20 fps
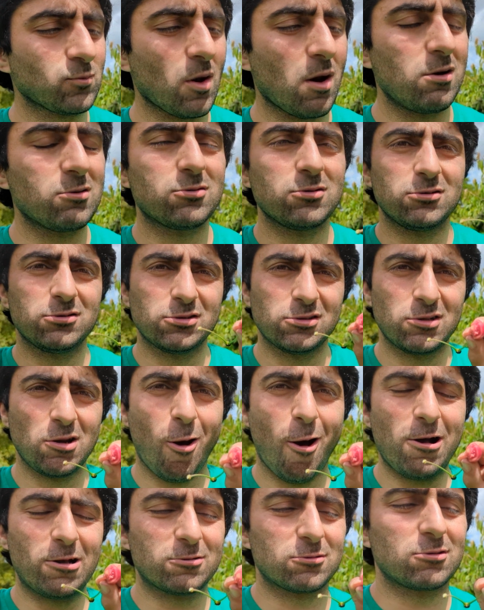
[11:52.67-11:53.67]
it's also
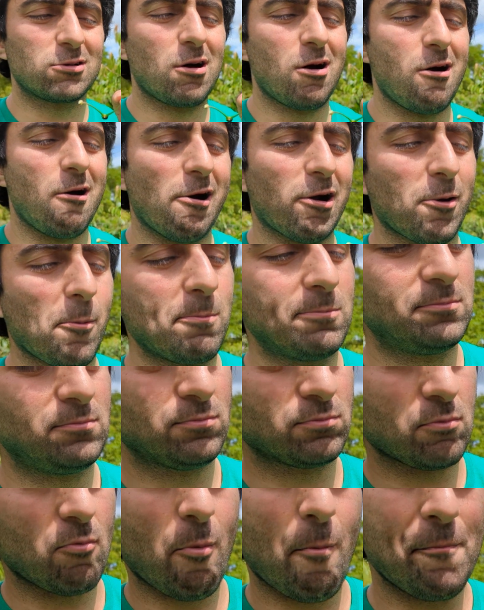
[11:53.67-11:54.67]
not as dark.
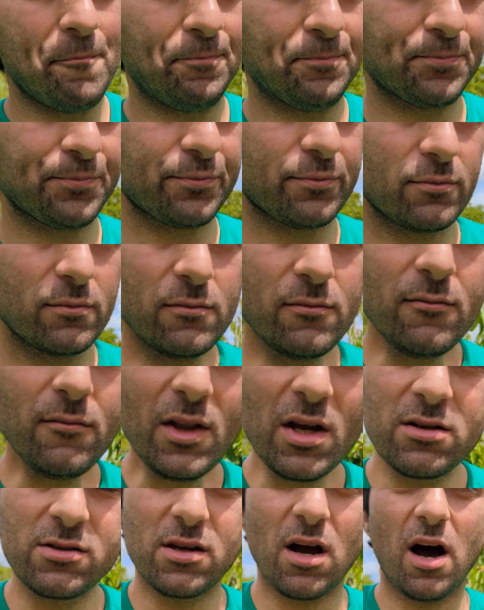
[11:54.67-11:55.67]

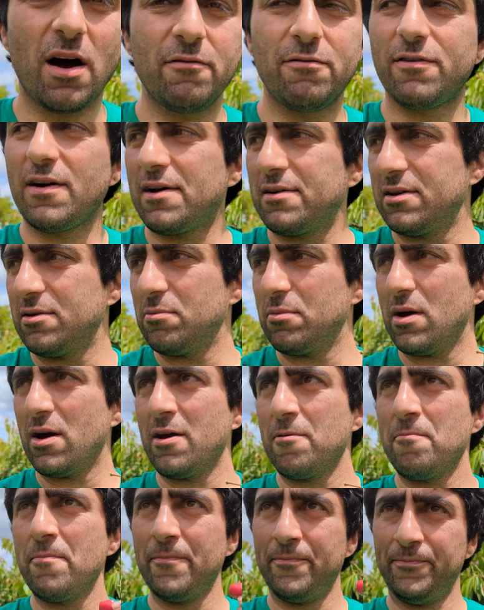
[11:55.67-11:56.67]
So I've found in my,